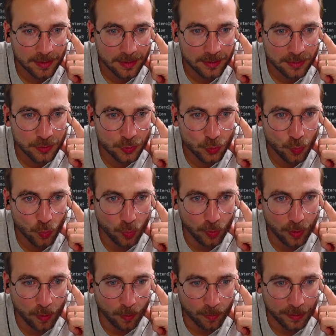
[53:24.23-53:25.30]
tool
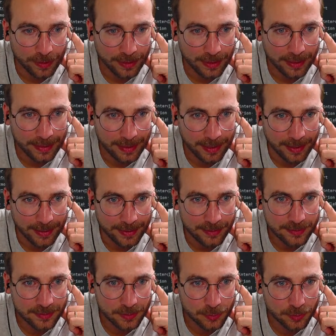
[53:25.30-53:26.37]
calling AI.
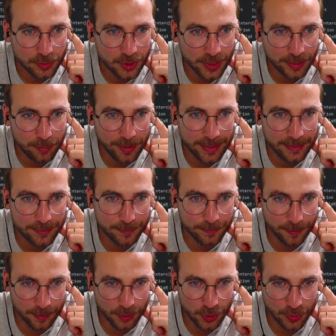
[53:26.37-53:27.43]
So generate
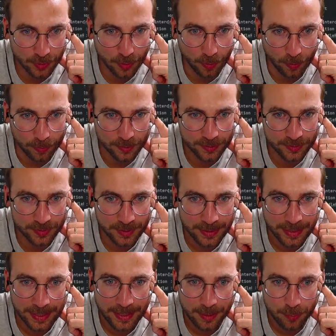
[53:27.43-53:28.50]
function calls
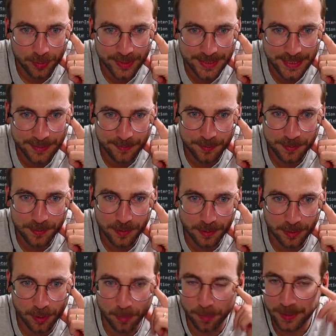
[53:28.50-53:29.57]
receives the
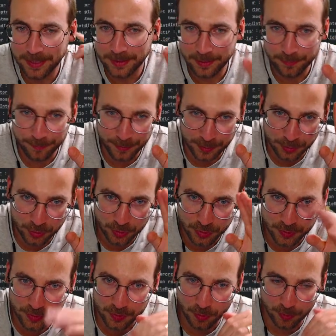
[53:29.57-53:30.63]
completely finished
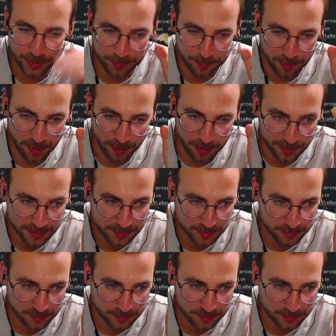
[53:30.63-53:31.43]
story part,